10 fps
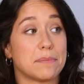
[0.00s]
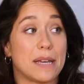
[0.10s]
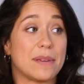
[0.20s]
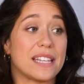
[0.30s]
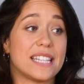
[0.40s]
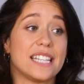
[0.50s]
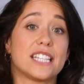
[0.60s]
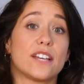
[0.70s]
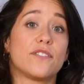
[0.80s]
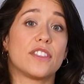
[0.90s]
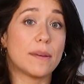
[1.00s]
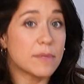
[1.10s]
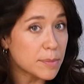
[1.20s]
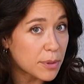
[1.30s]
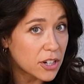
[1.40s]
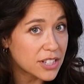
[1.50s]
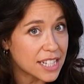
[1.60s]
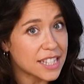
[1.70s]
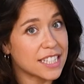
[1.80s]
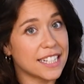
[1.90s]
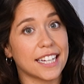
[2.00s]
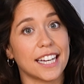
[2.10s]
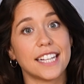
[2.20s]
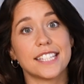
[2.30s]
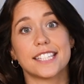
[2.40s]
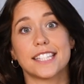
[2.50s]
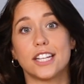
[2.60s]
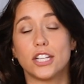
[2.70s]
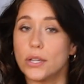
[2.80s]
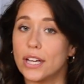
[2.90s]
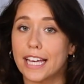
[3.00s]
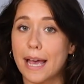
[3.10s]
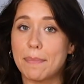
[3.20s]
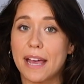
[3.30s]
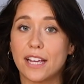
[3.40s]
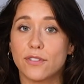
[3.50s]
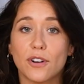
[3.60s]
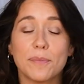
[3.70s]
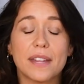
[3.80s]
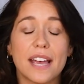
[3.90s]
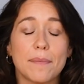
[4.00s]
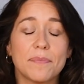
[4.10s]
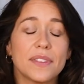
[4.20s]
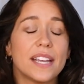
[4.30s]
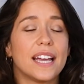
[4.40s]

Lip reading: maybe it's easier for them to process the tickets and then you can get paid from them.